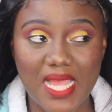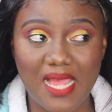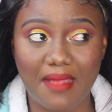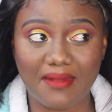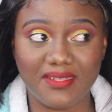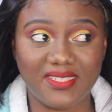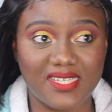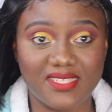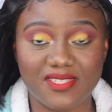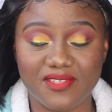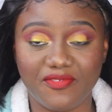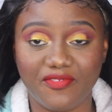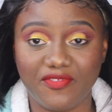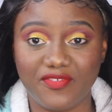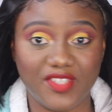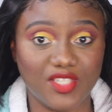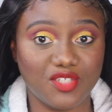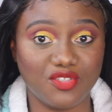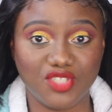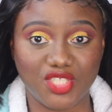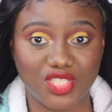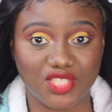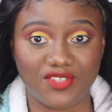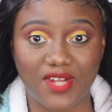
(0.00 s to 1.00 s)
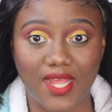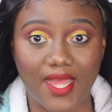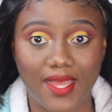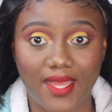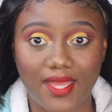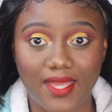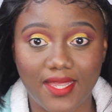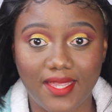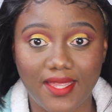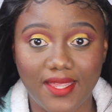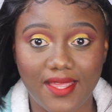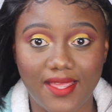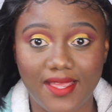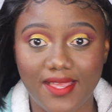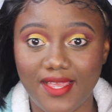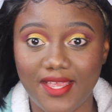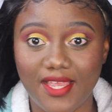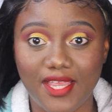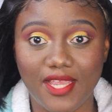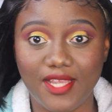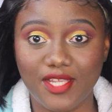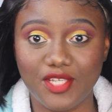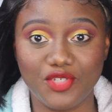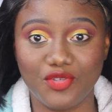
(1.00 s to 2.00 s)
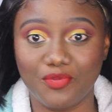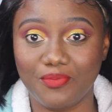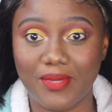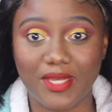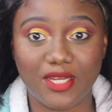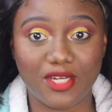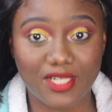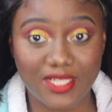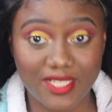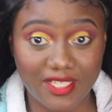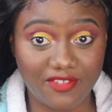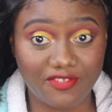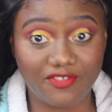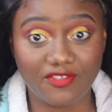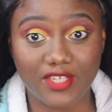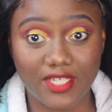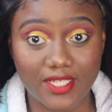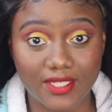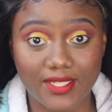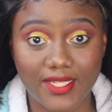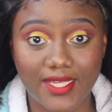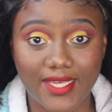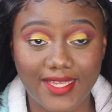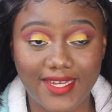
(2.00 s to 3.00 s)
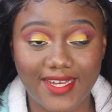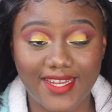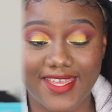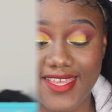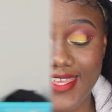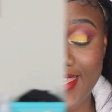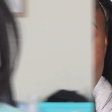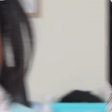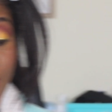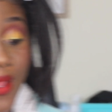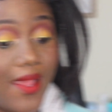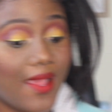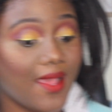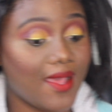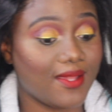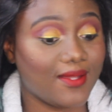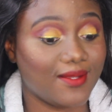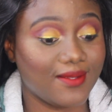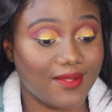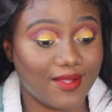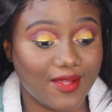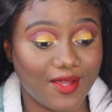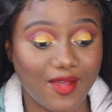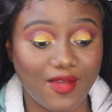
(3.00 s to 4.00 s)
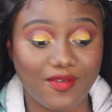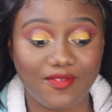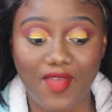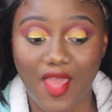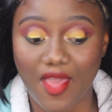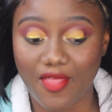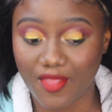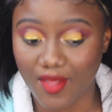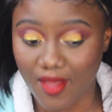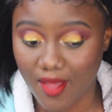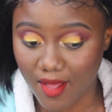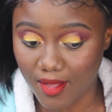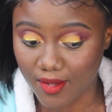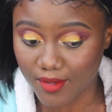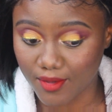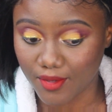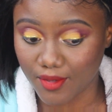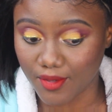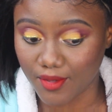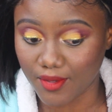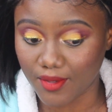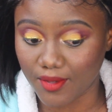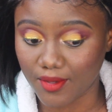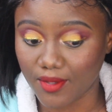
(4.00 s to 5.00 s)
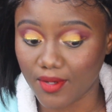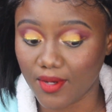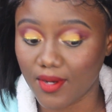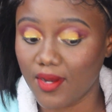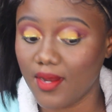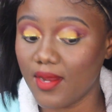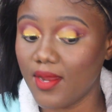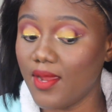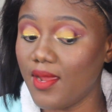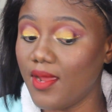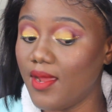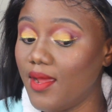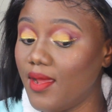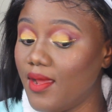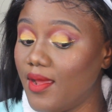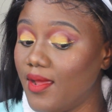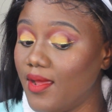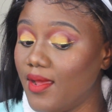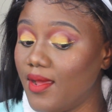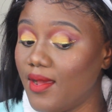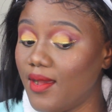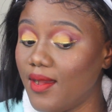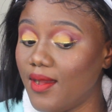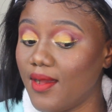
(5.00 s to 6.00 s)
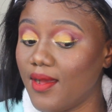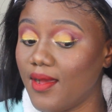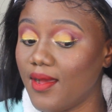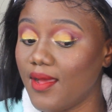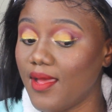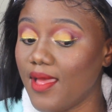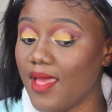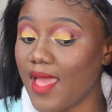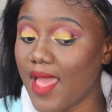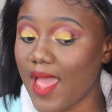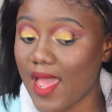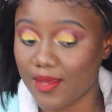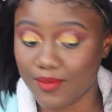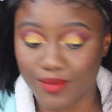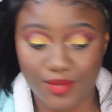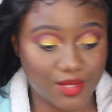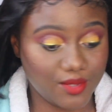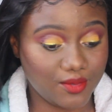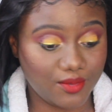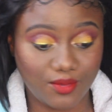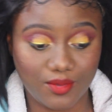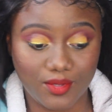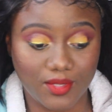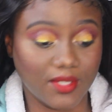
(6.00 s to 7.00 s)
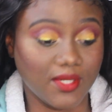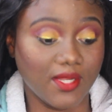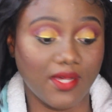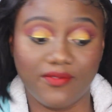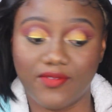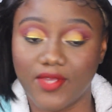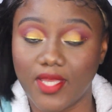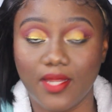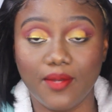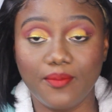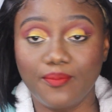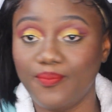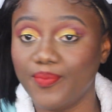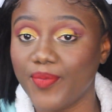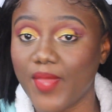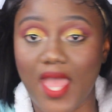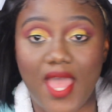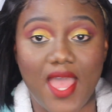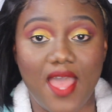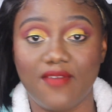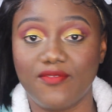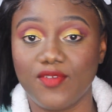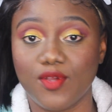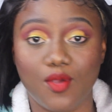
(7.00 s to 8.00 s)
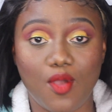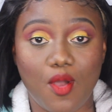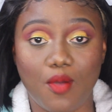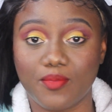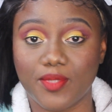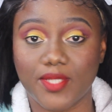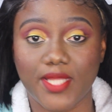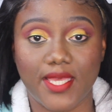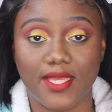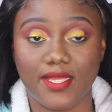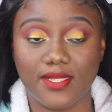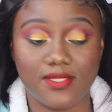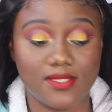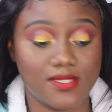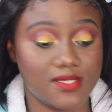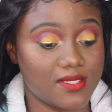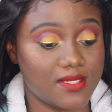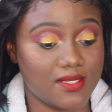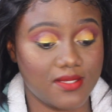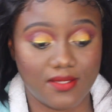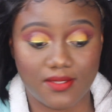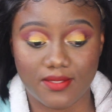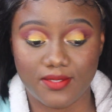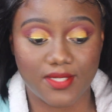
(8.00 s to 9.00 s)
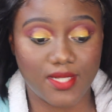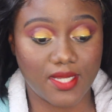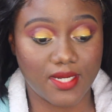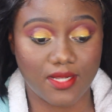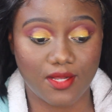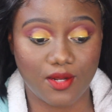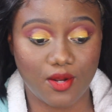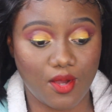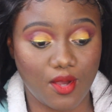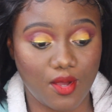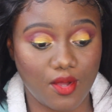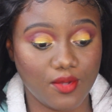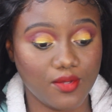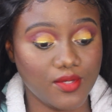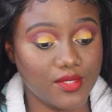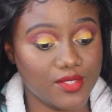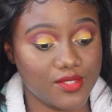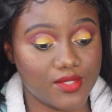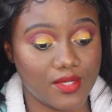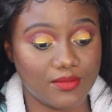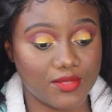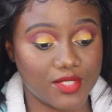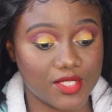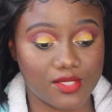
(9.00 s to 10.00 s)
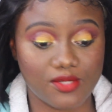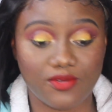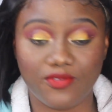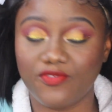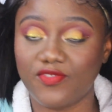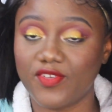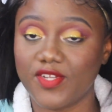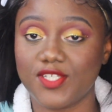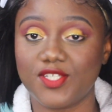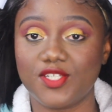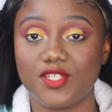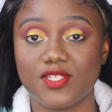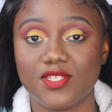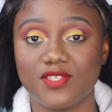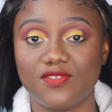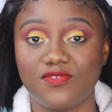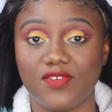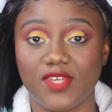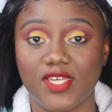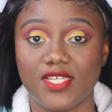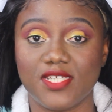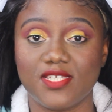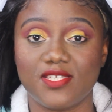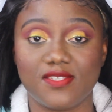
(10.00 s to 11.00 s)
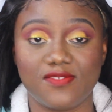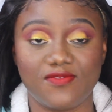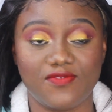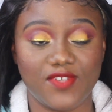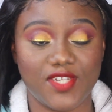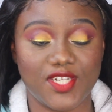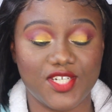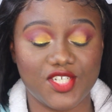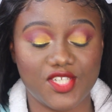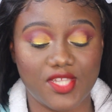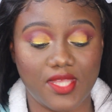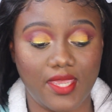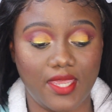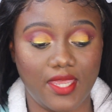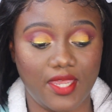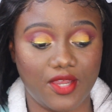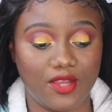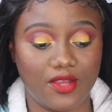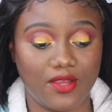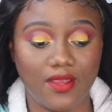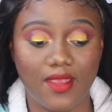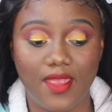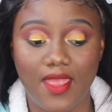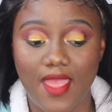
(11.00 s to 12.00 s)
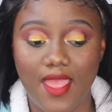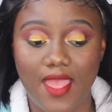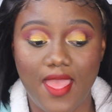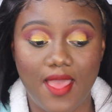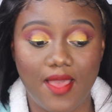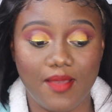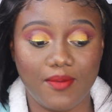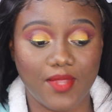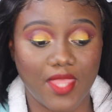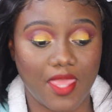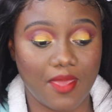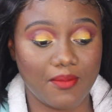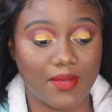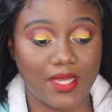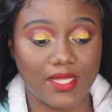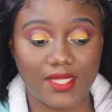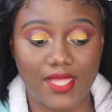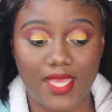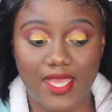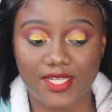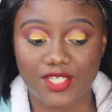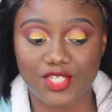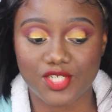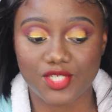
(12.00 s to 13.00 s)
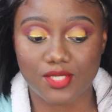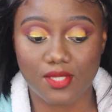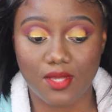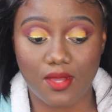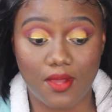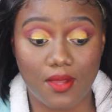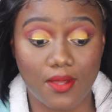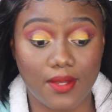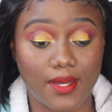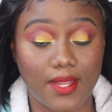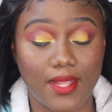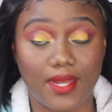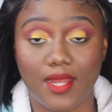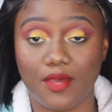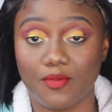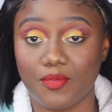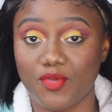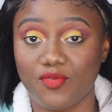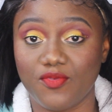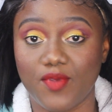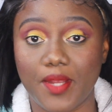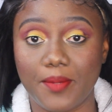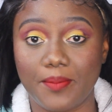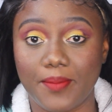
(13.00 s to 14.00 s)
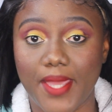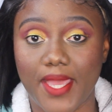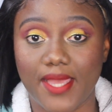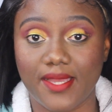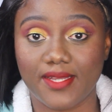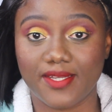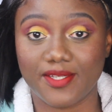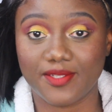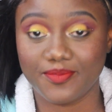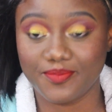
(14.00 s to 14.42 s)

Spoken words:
It doesn't feel dry. You barely feel it. I love the color. Absolutely love it. I have no complaints, none at all. So I'm just gonna finish this face, finish the hair, get my lashes on, and I'll be right back.